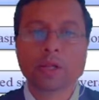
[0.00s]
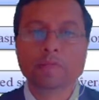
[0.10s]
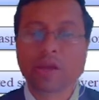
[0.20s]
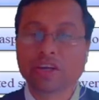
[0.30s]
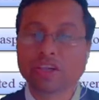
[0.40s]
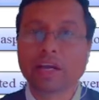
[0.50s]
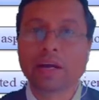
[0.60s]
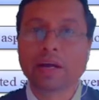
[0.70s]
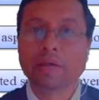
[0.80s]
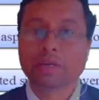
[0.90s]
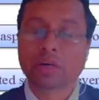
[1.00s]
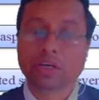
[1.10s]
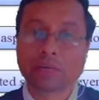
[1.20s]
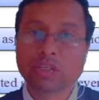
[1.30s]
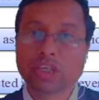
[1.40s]
and there your
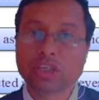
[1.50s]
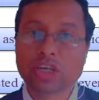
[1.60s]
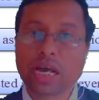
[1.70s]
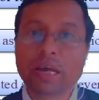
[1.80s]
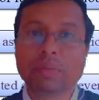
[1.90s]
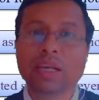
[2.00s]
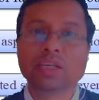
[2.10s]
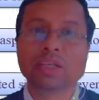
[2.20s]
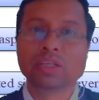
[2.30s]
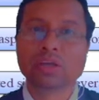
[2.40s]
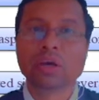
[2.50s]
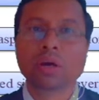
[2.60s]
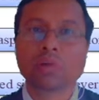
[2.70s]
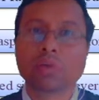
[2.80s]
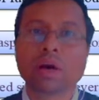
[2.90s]
communication abilities
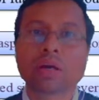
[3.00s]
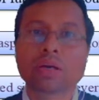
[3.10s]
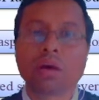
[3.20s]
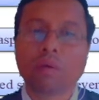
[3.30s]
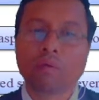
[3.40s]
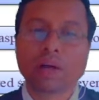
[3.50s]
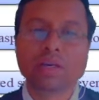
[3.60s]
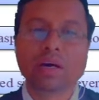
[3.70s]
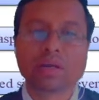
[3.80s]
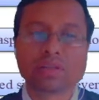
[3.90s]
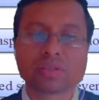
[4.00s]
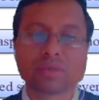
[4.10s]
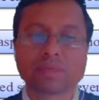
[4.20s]
work wonders.